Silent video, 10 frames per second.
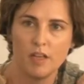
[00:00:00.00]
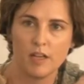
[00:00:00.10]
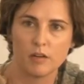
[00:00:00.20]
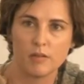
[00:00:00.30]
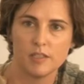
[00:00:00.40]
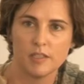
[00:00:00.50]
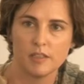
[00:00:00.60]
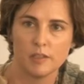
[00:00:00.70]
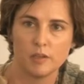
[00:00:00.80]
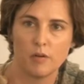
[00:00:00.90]

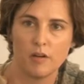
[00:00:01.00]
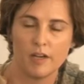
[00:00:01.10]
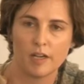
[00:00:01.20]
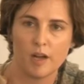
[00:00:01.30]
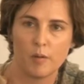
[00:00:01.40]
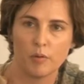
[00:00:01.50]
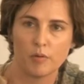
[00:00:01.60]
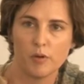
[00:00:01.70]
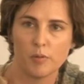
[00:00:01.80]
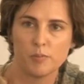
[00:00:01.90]
increasingly lower income
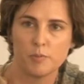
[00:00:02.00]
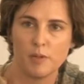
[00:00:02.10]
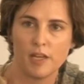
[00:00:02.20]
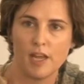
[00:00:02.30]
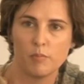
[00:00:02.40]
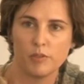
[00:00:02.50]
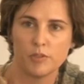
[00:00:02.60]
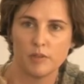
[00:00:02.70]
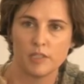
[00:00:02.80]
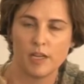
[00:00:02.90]
groups being able
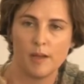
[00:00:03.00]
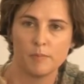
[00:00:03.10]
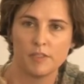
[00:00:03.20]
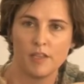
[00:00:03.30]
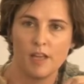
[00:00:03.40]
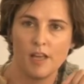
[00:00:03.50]
to adopt